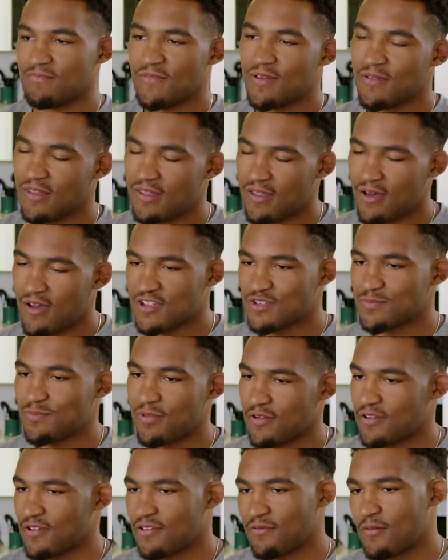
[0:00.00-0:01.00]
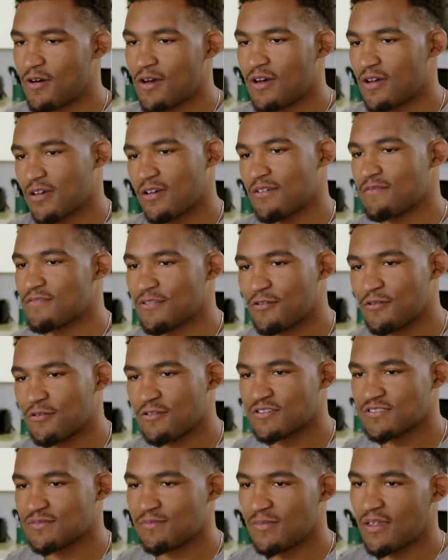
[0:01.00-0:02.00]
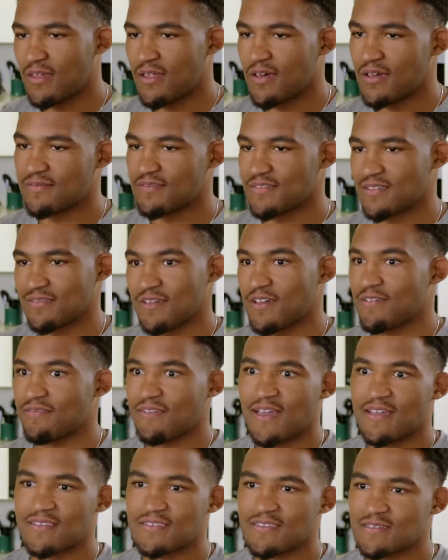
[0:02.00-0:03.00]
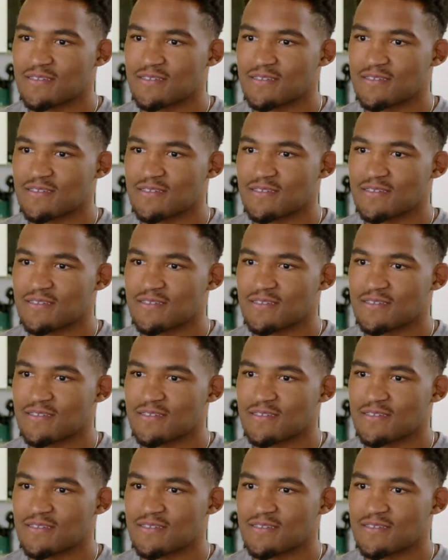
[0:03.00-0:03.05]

a large body of work over the course of my life to kind of get to